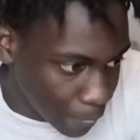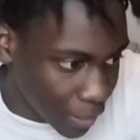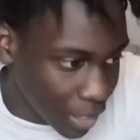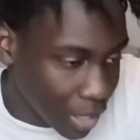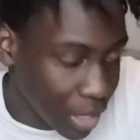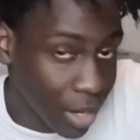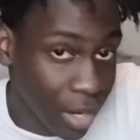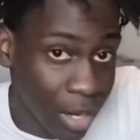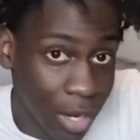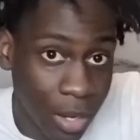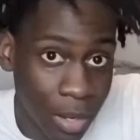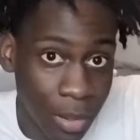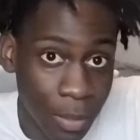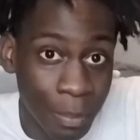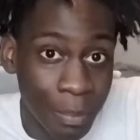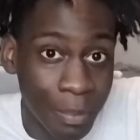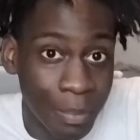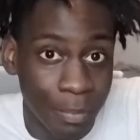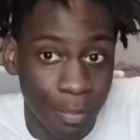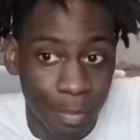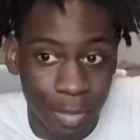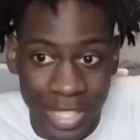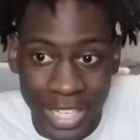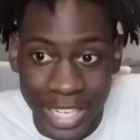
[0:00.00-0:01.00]
um,
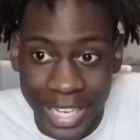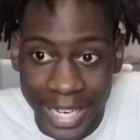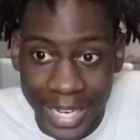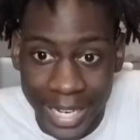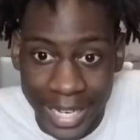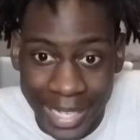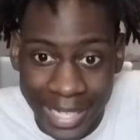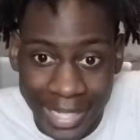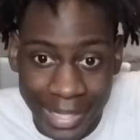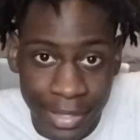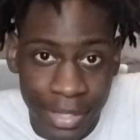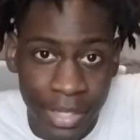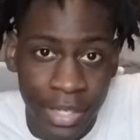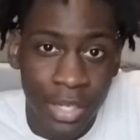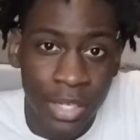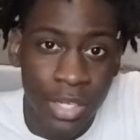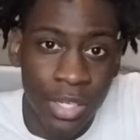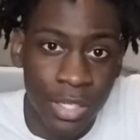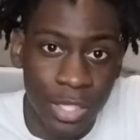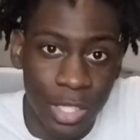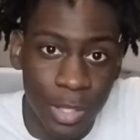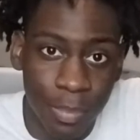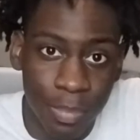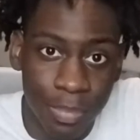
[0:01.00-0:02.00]
plain.
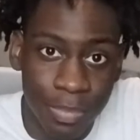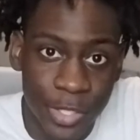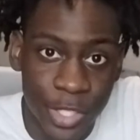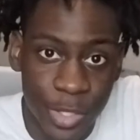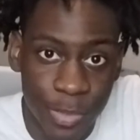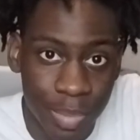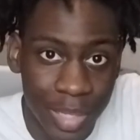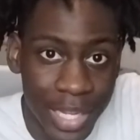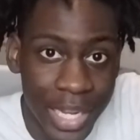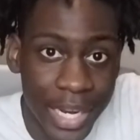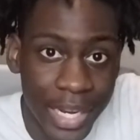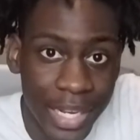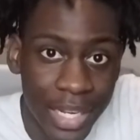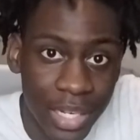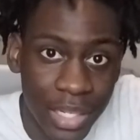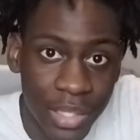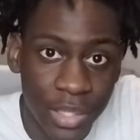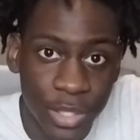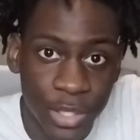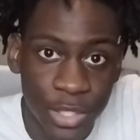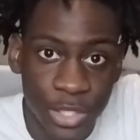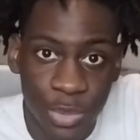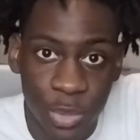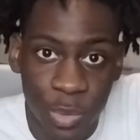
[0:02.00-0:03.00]
The plain
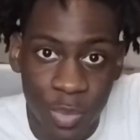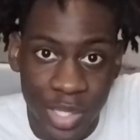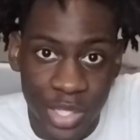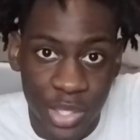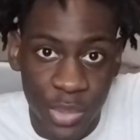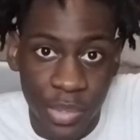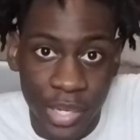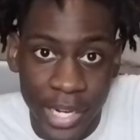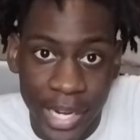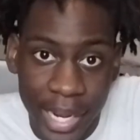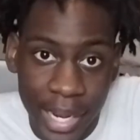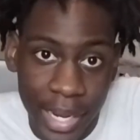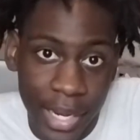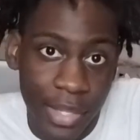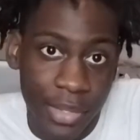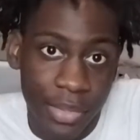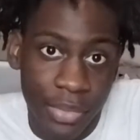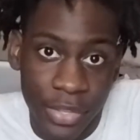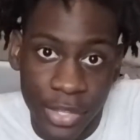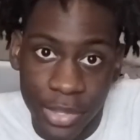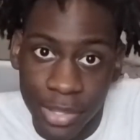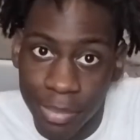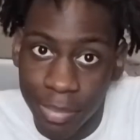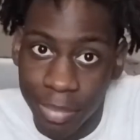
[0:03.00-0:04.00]
colors will be 28,
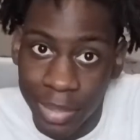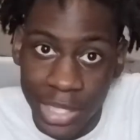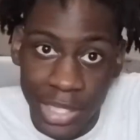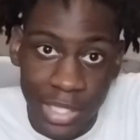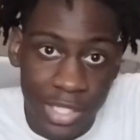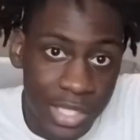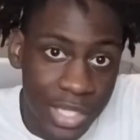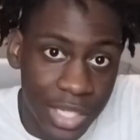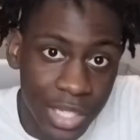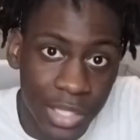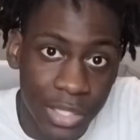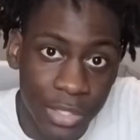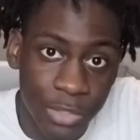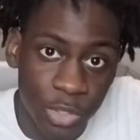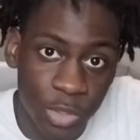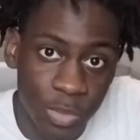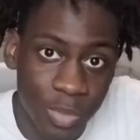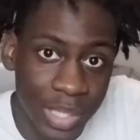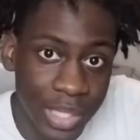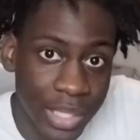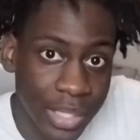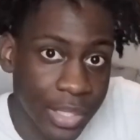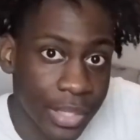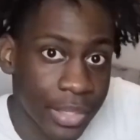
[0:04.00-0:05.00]
then the bleach colors will
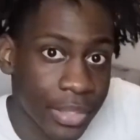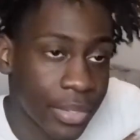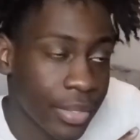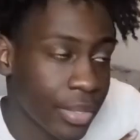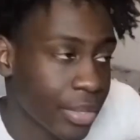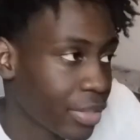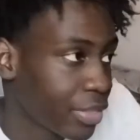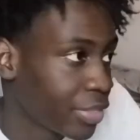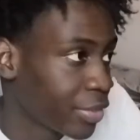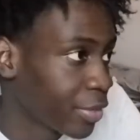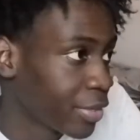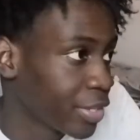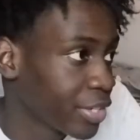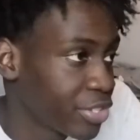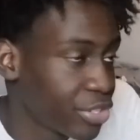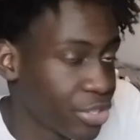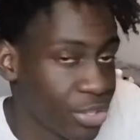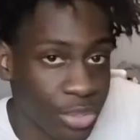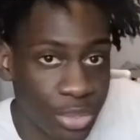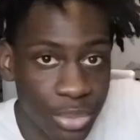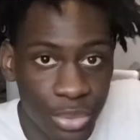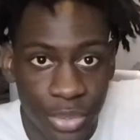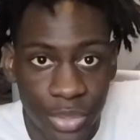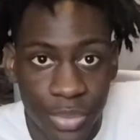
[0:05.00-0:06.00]
be
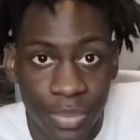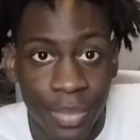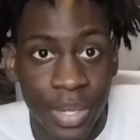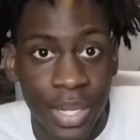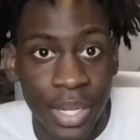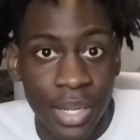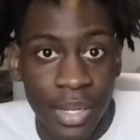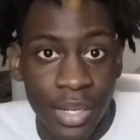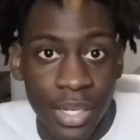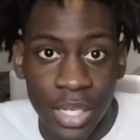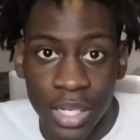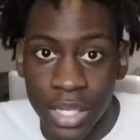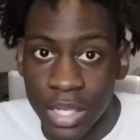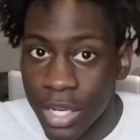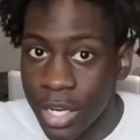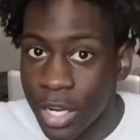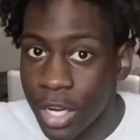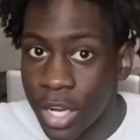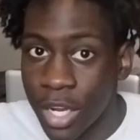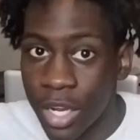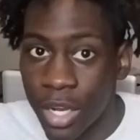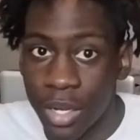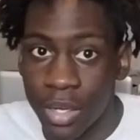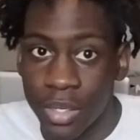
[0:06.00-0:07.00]
32.
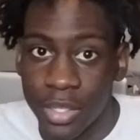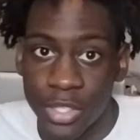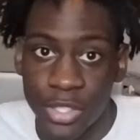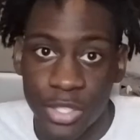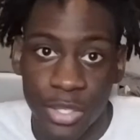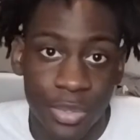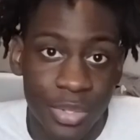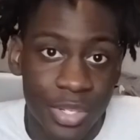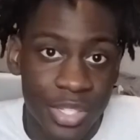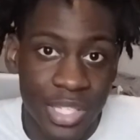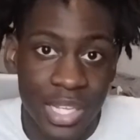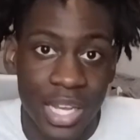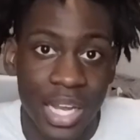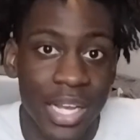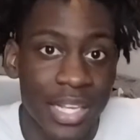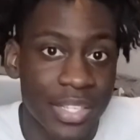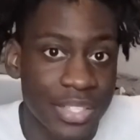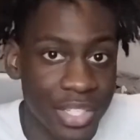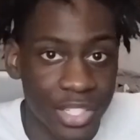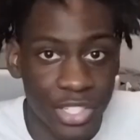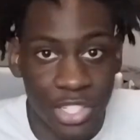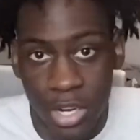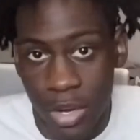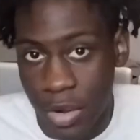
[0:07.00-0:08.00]
Uh, the two
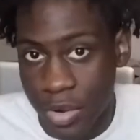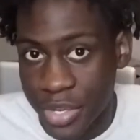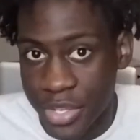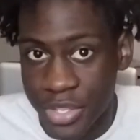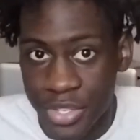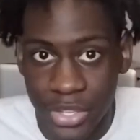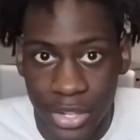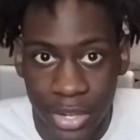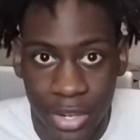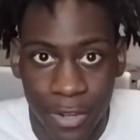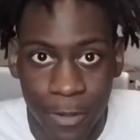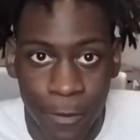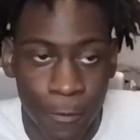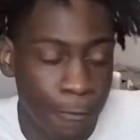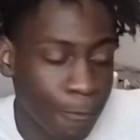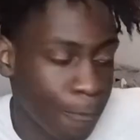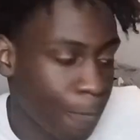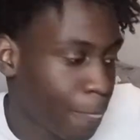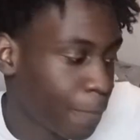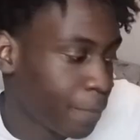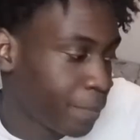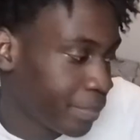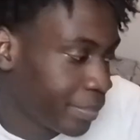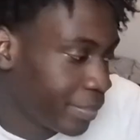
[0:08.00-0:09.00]
designs that you already saw,
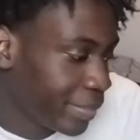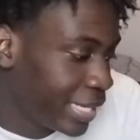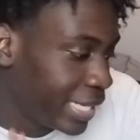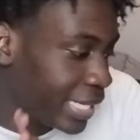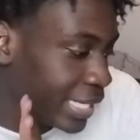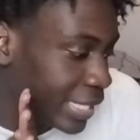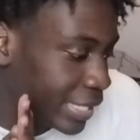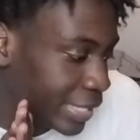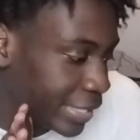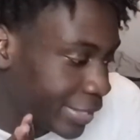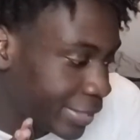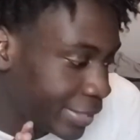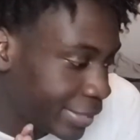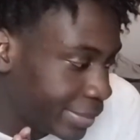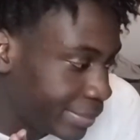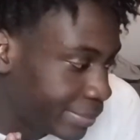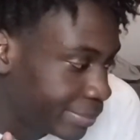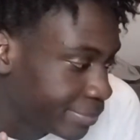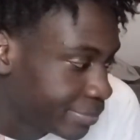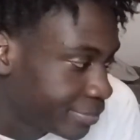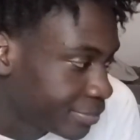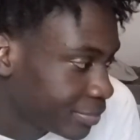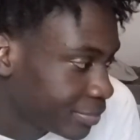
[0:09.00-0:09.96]
and